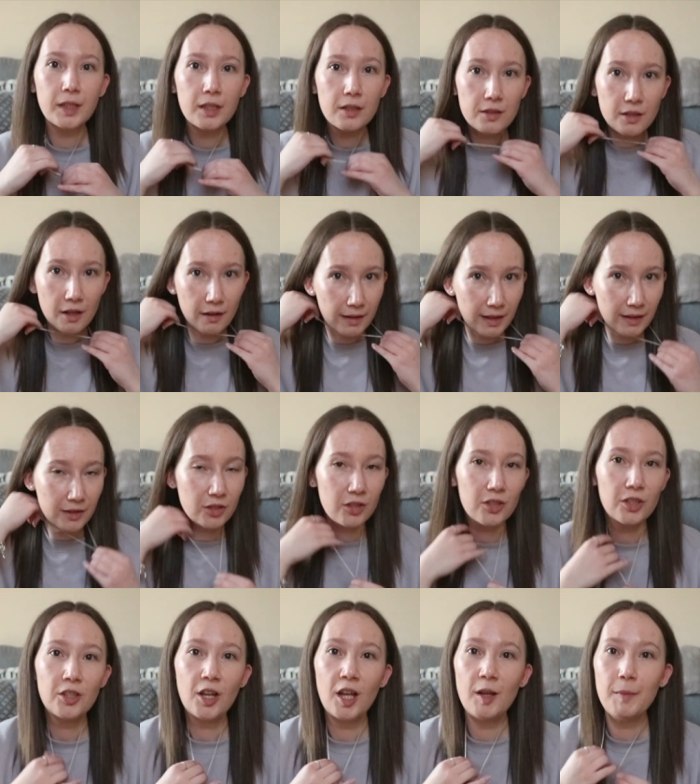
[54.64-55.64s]
Sorry, it's
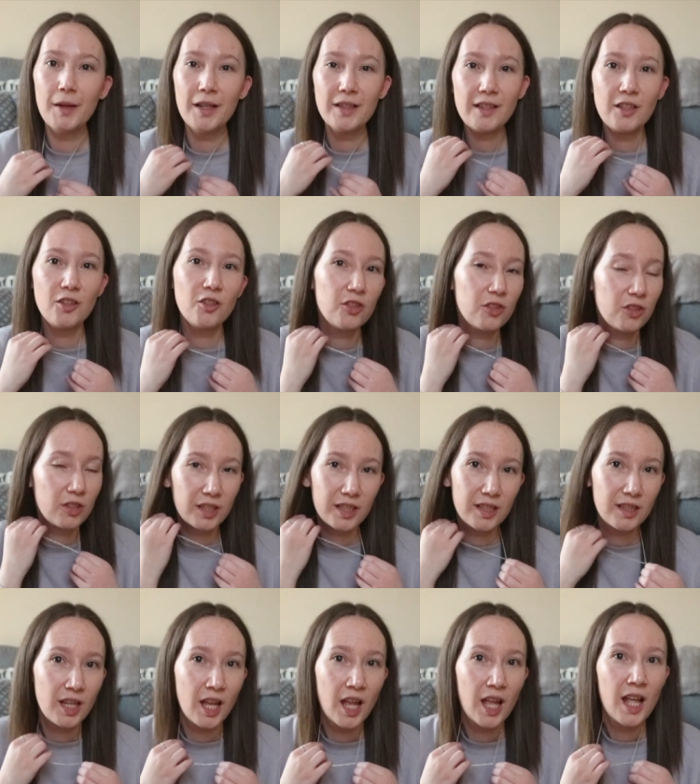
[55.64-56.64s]
just annoying me because I just saw
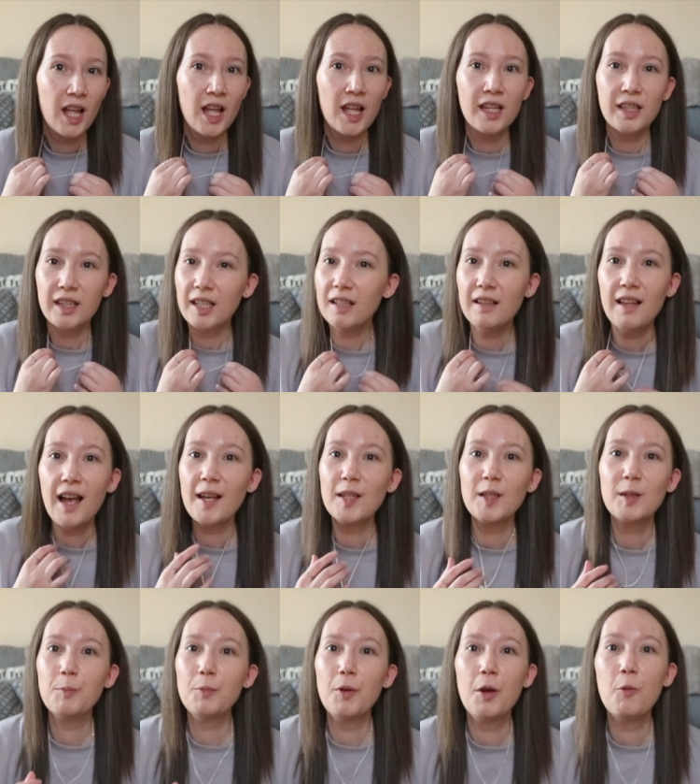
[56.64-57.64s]
the
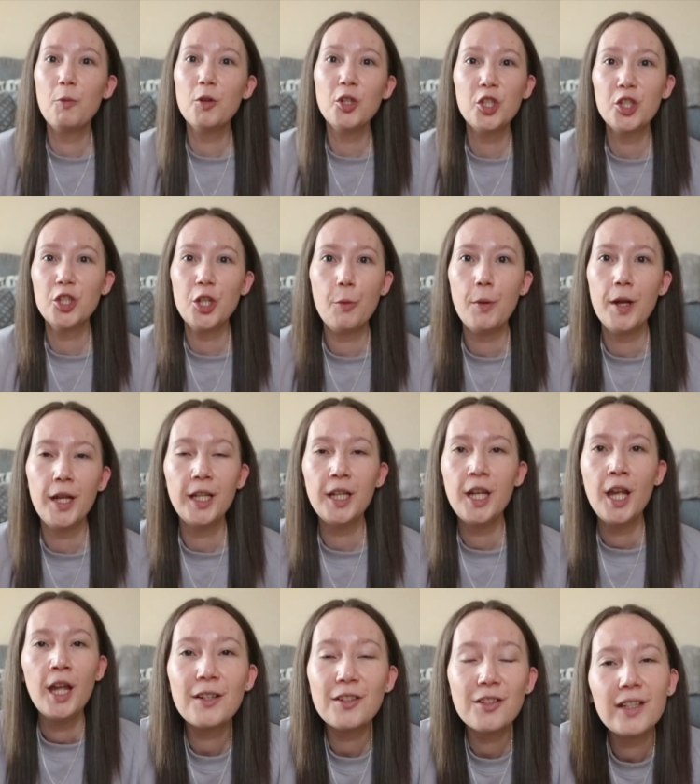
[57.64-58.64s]
clasp was showing.
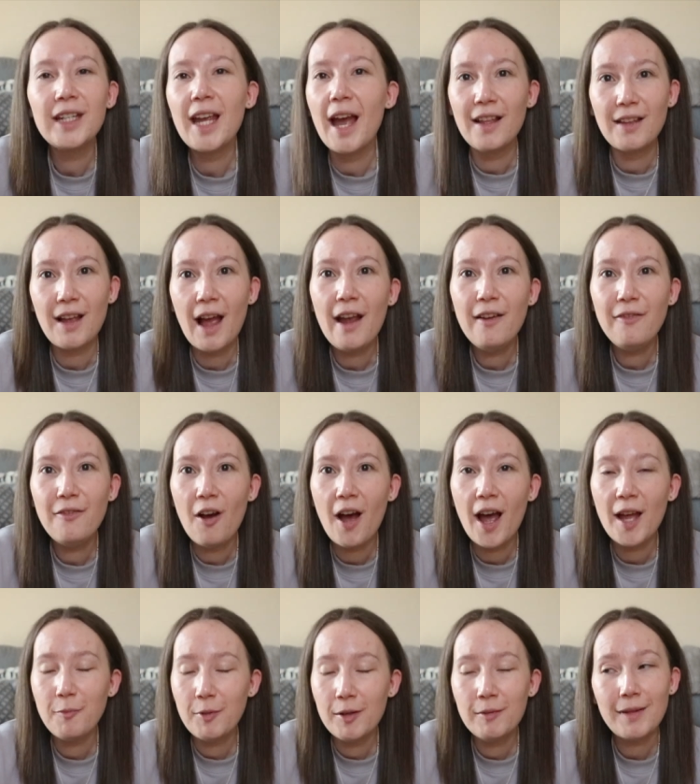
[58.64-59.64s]
So yeah, I thought
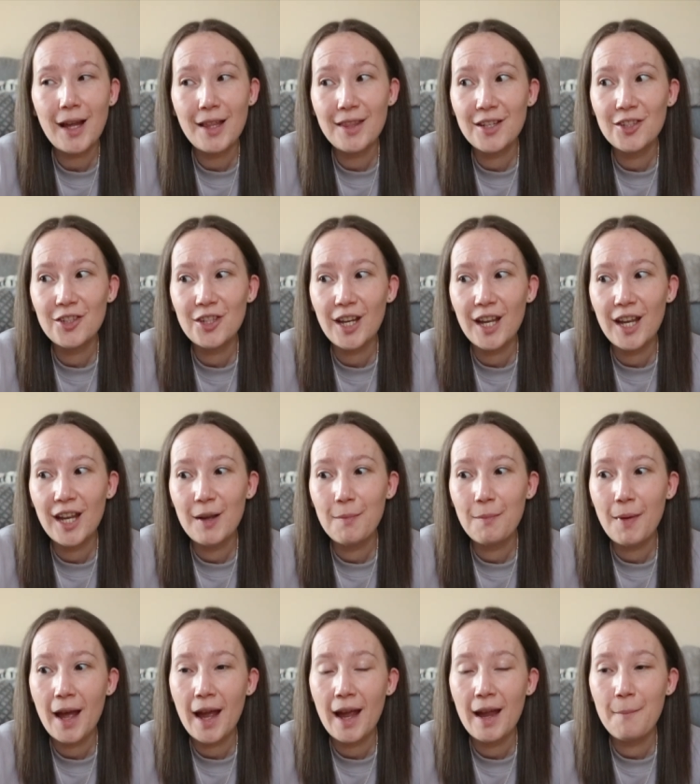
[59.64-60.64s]
I'd bring back this year
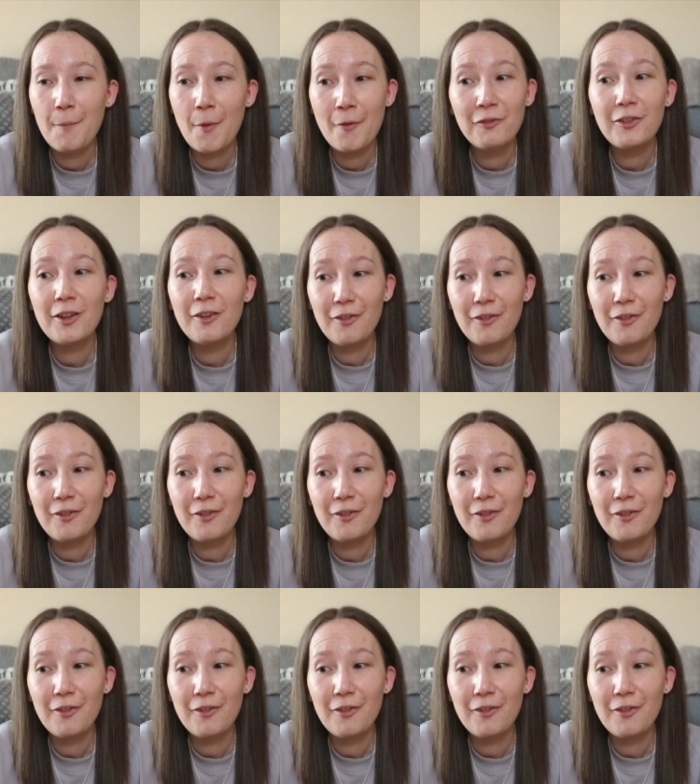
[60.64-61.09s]
my monthly